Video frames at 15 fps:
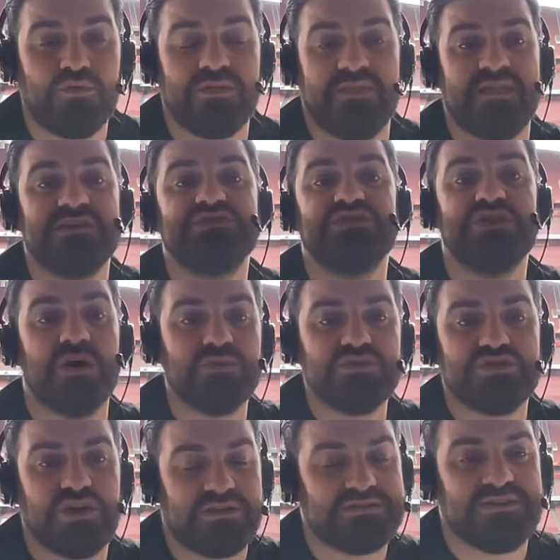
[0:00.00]
or that there's no
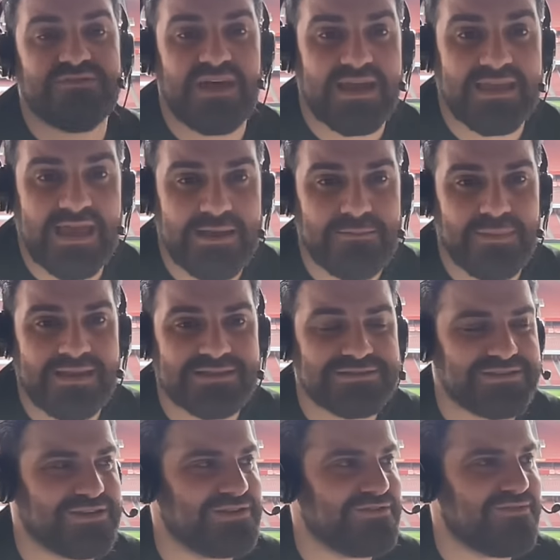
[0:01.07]
chance of that game being
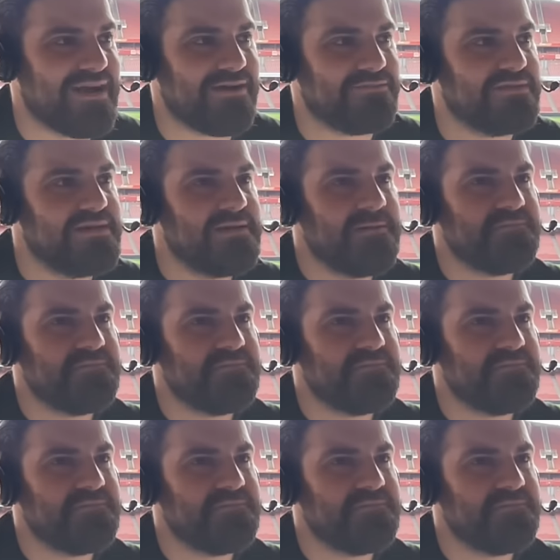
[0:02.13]
turned around,